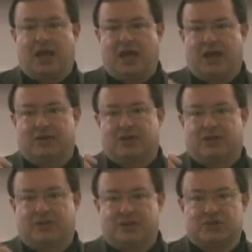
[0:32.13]
And
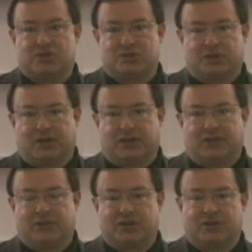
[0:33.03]
this is done
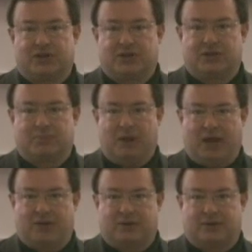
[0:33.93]
in the conducting
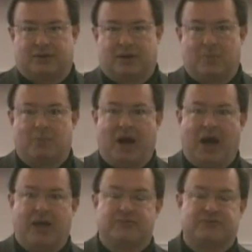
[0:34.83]
pattern
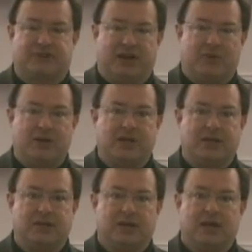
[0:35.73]
by
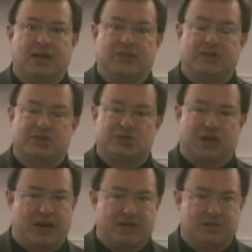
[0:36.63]
varying the
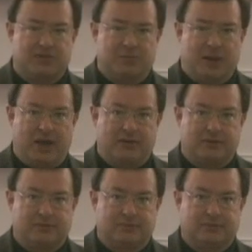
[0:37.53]
size of the
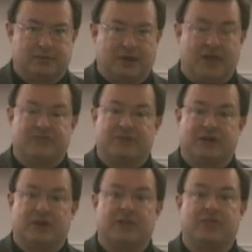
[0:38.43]
pattern and
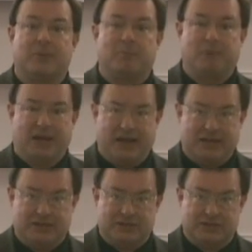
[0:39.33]
varying the
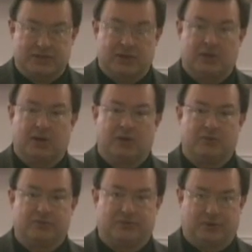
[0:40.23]
pace
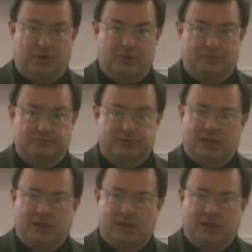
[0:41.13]
of the flow.